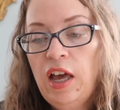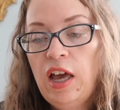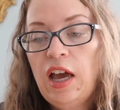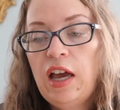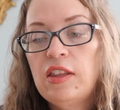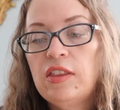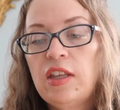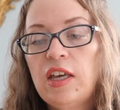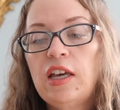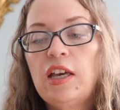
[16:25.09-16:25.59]

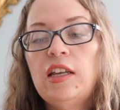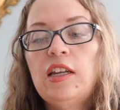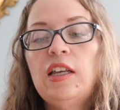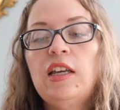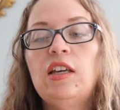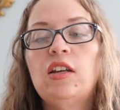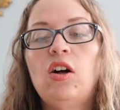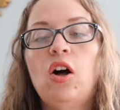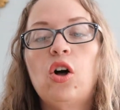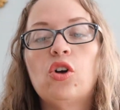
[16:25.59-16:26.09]
And then
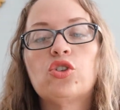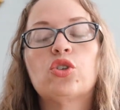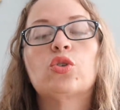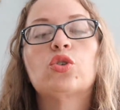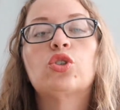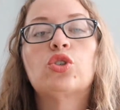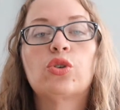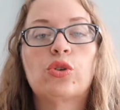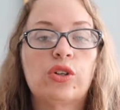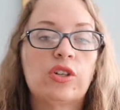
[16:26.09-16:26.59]
it also
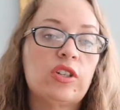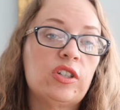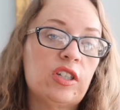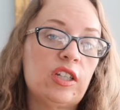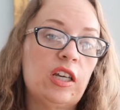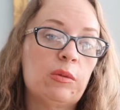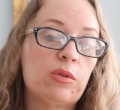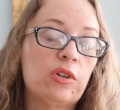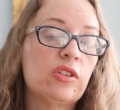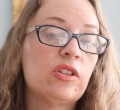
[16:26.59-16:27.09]
shortens
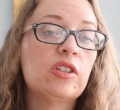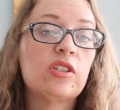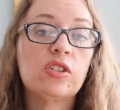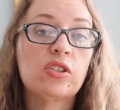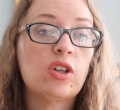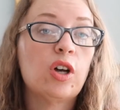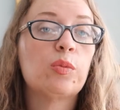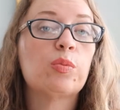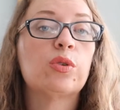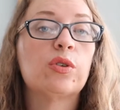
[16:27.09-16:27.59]
labor, and this is
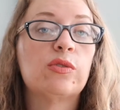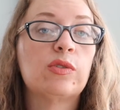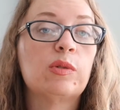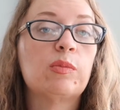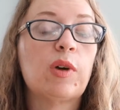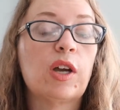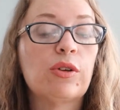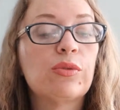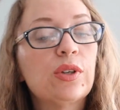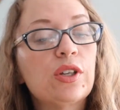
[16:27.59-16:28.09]
all proven
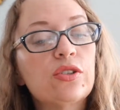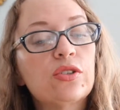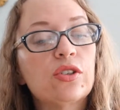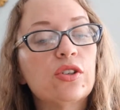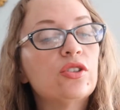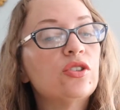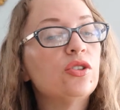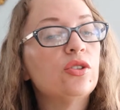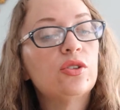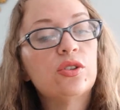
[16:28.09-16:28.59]
by
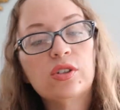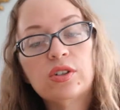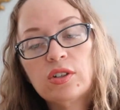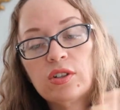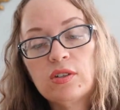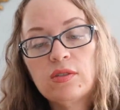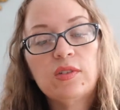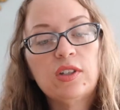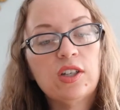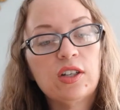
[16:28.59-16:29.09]
research. You
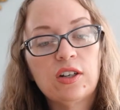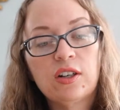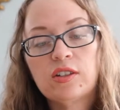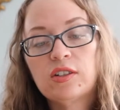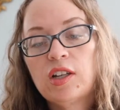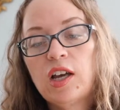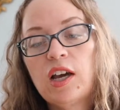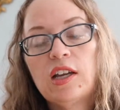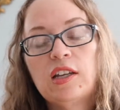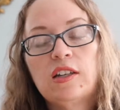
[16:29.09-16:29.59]
could get
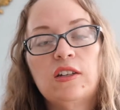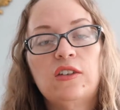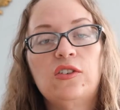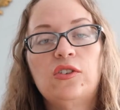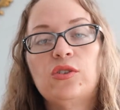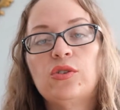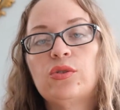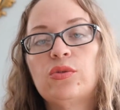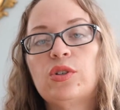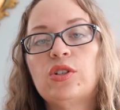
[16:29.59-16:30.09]
online and
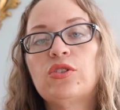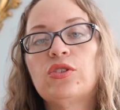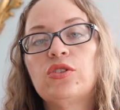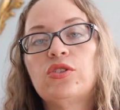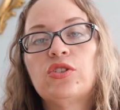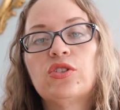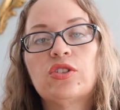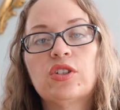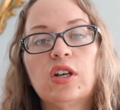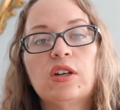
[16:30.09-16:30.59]
do the
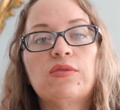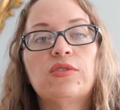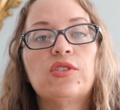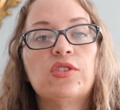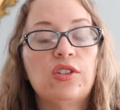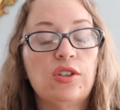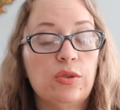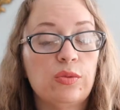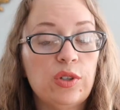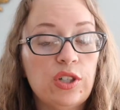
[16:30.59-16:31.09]
research yourself and
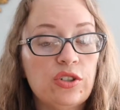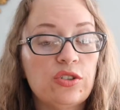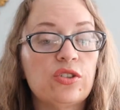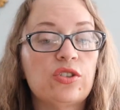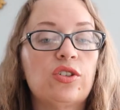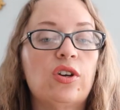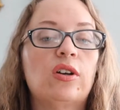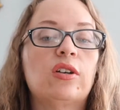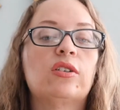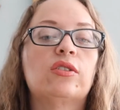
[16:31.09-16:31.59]
see the
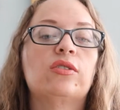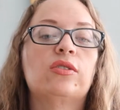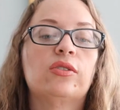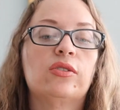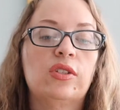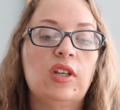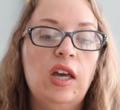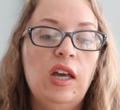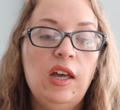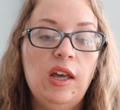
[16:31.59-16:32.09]
research
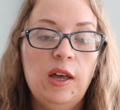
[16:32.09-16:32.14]
articles.